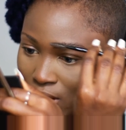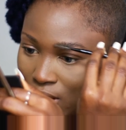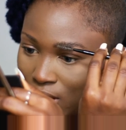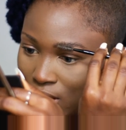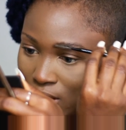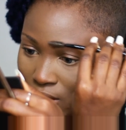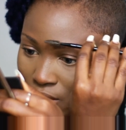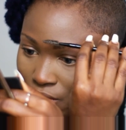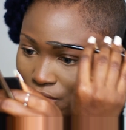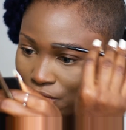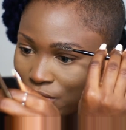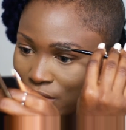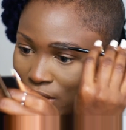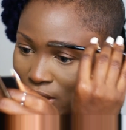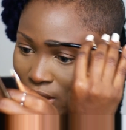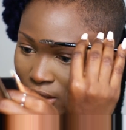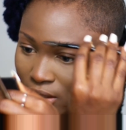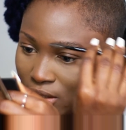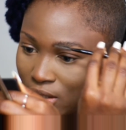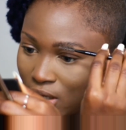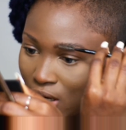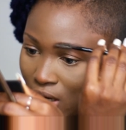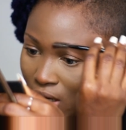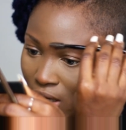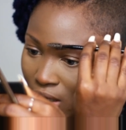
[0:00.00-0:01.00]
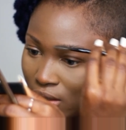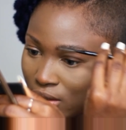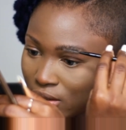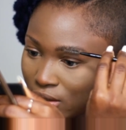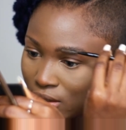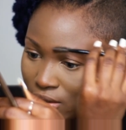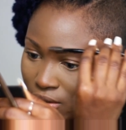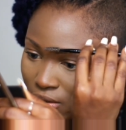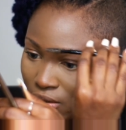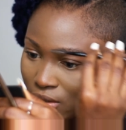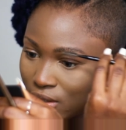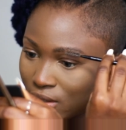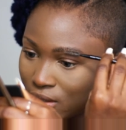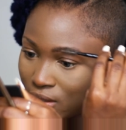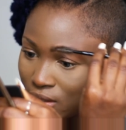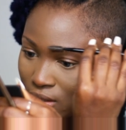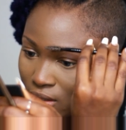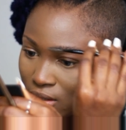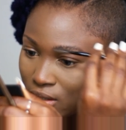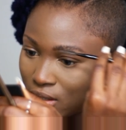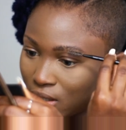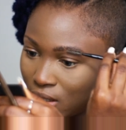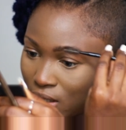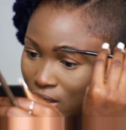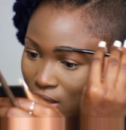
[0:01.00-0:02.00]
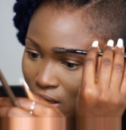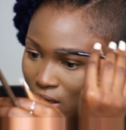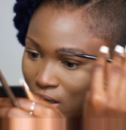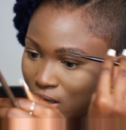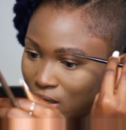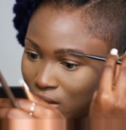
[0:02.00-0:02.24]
It's really dark, as you can see.